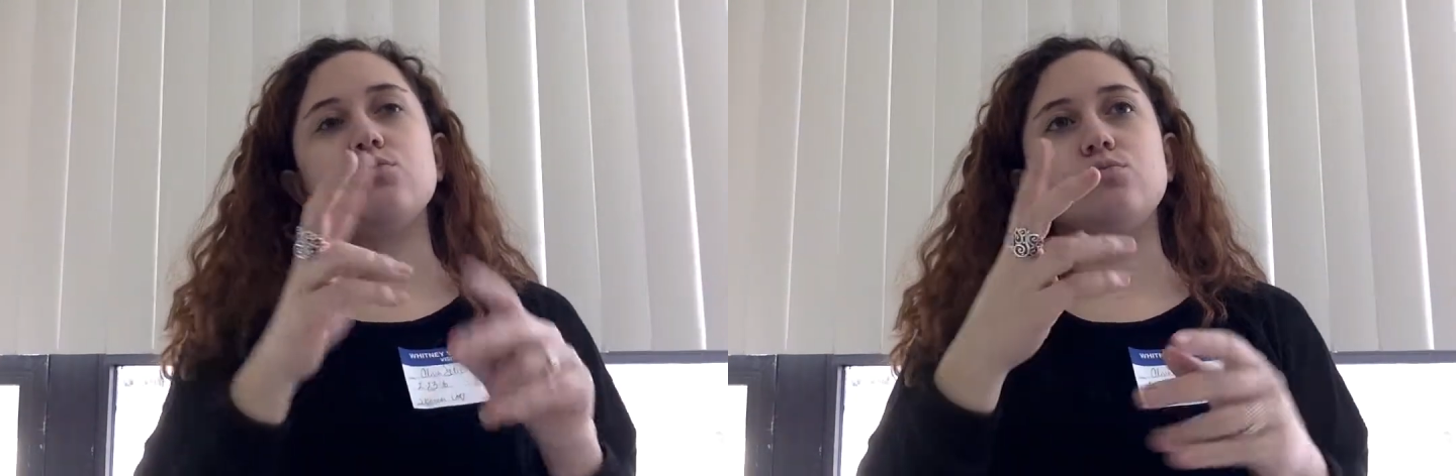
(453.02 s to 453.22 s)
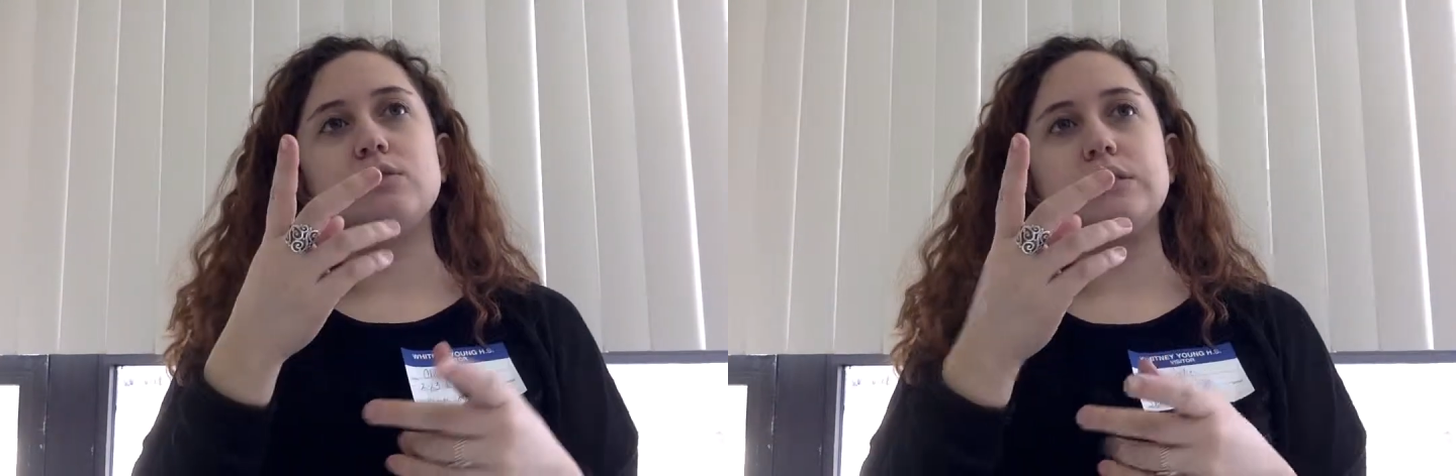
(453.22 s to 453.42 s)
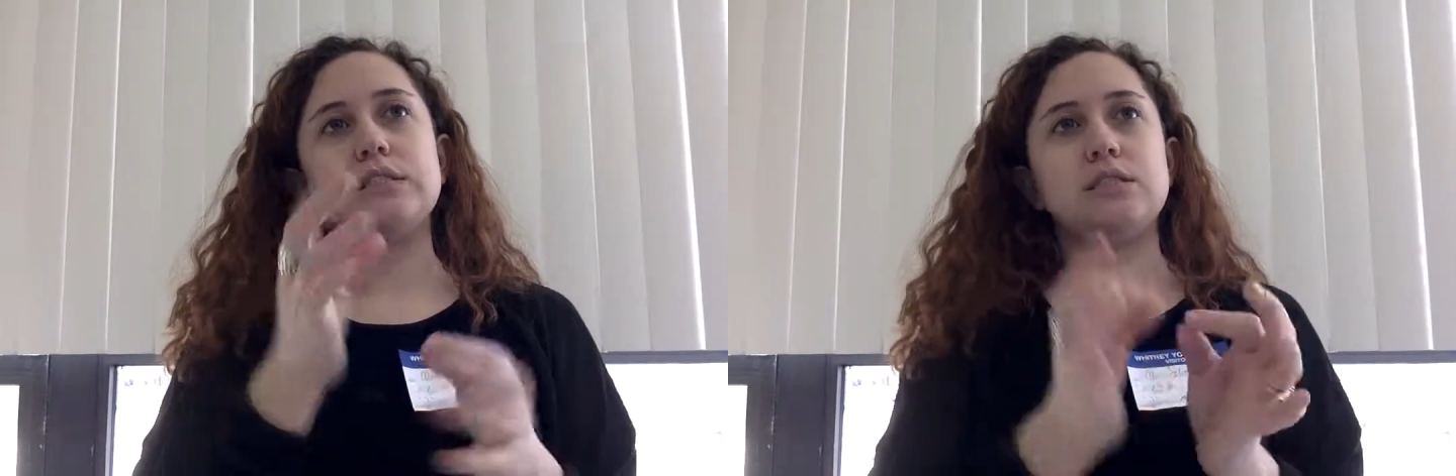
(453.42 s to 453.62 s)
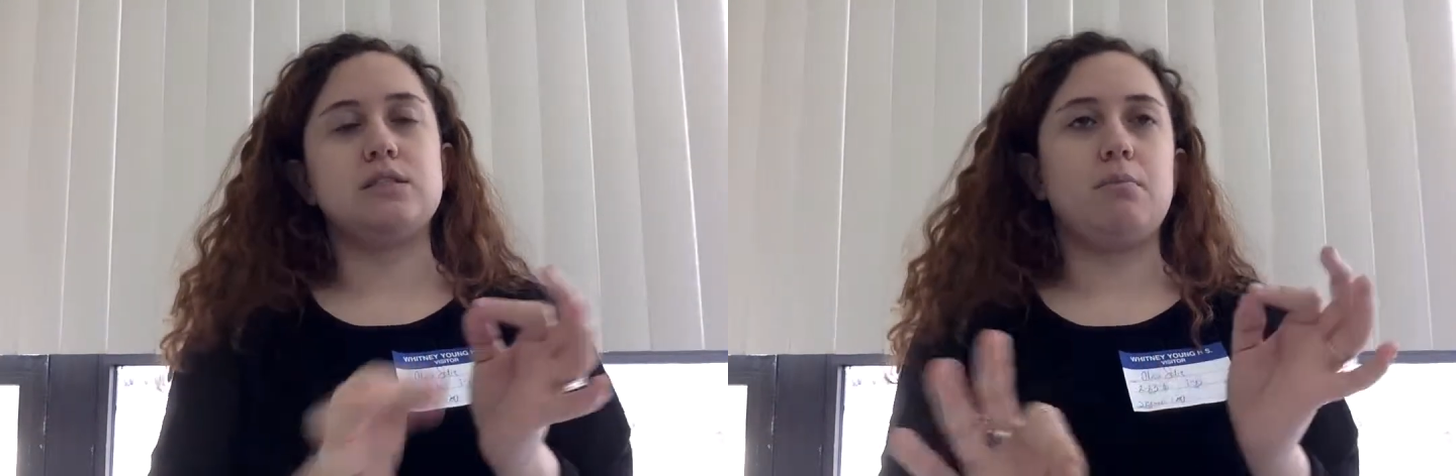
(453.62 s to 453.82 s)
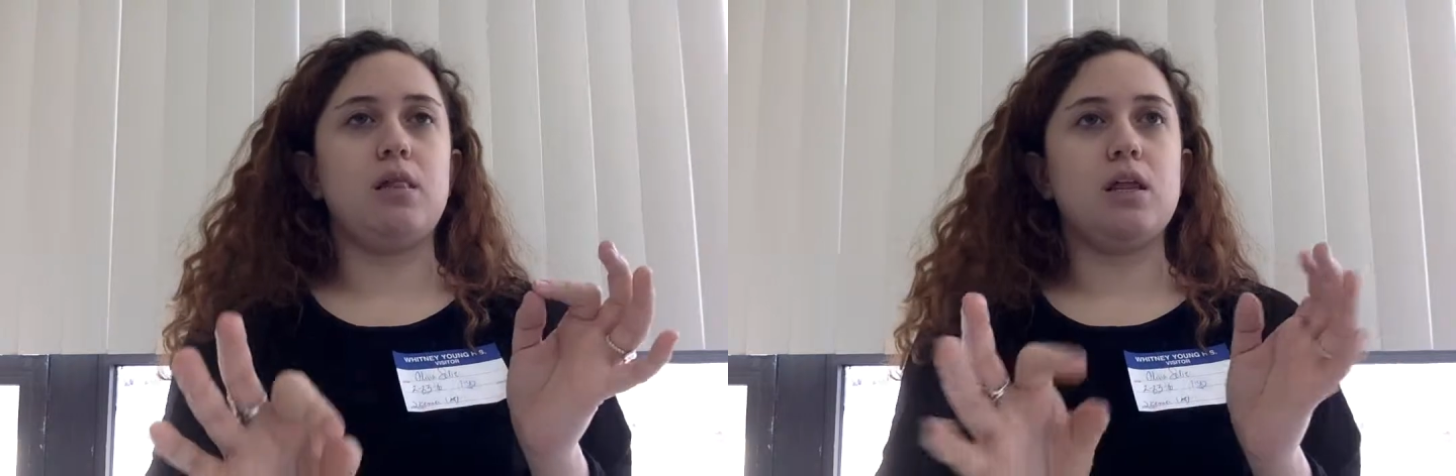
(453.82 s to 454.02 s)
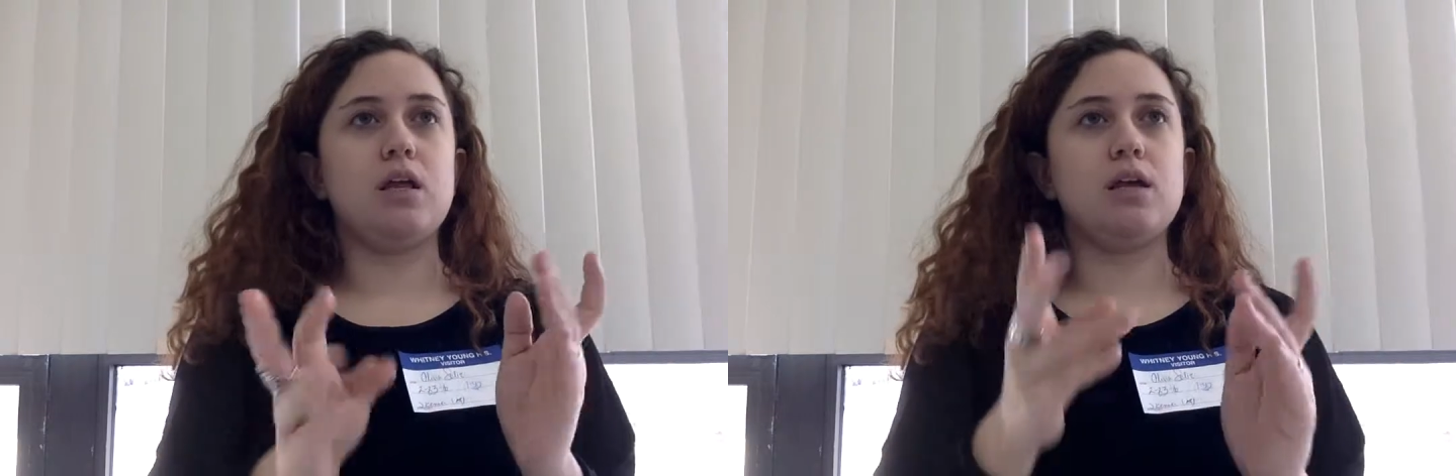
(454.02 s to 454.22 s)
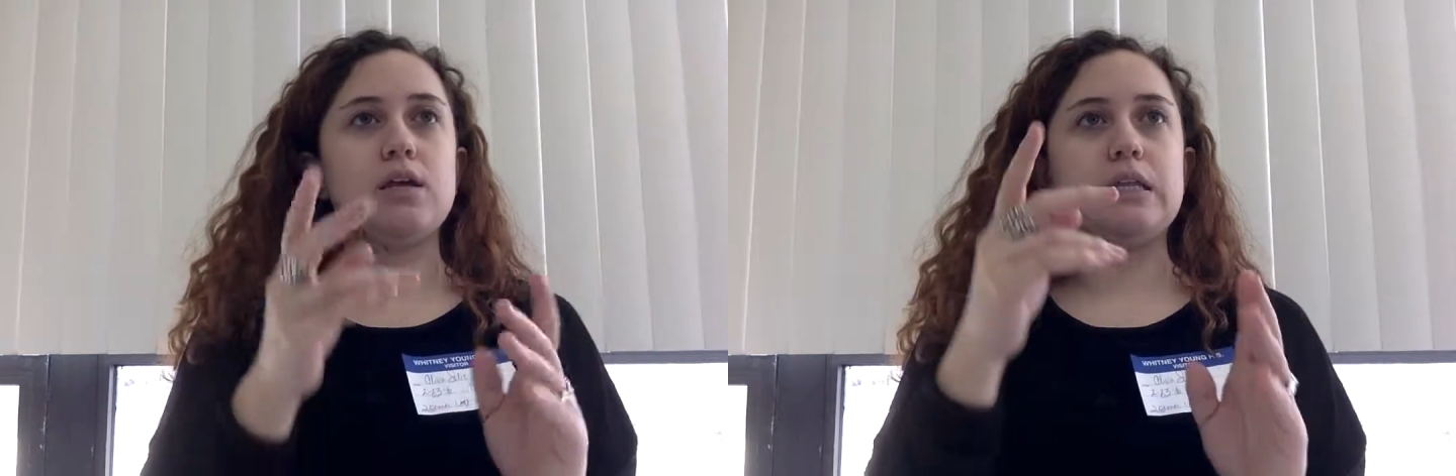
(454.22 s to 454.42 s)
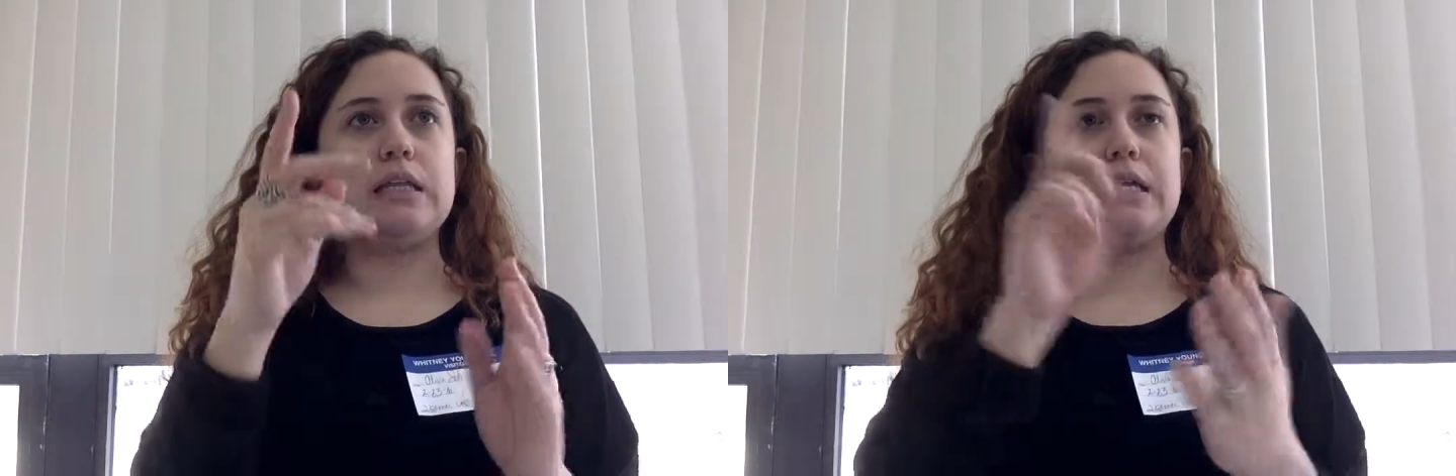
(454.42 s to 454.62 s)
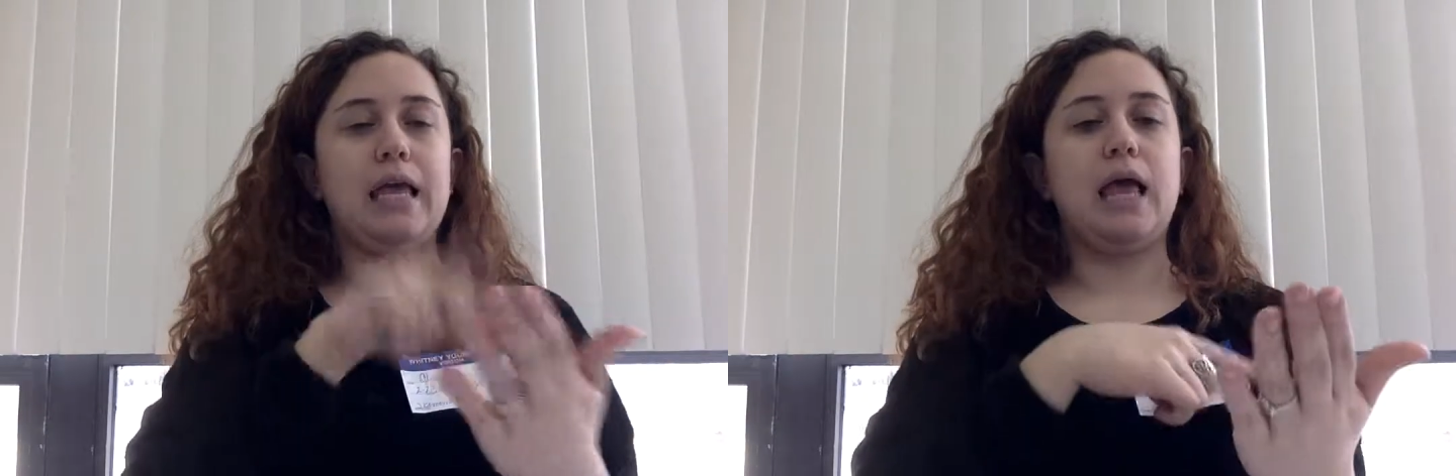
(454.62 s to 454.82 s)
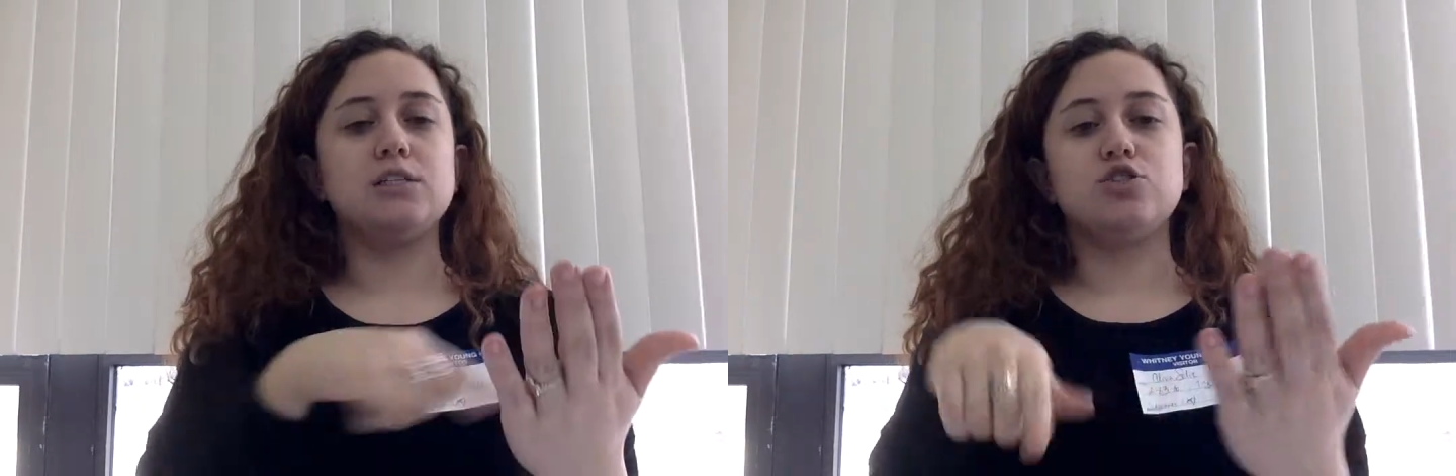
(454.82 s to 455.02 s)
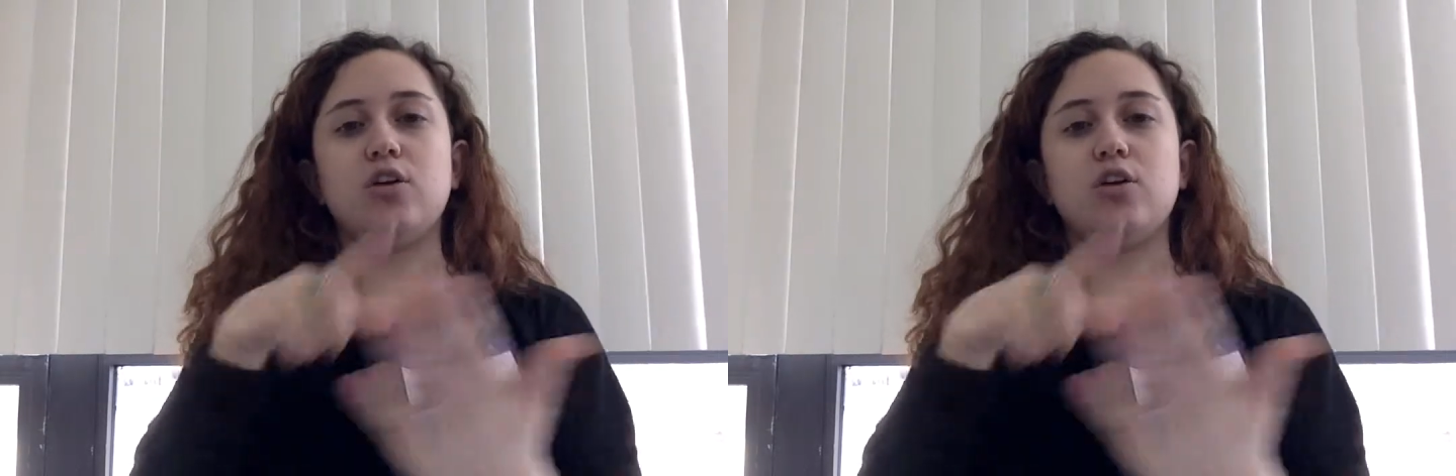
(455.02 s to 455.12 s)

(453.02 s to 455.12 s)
for any other value of x.